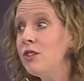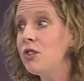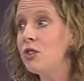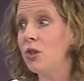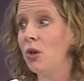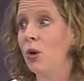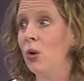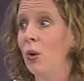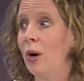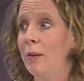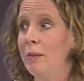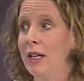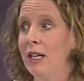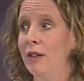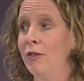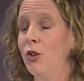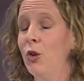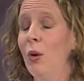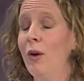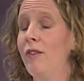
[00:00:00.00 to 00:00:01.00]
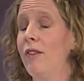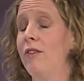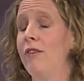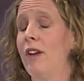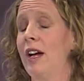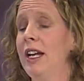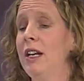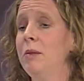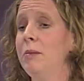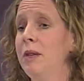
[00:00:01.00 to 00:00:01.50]
So, I mean, if you have a
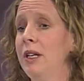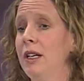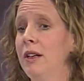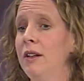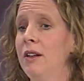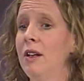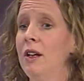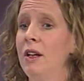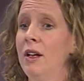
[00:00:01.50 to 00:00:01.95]
vitamin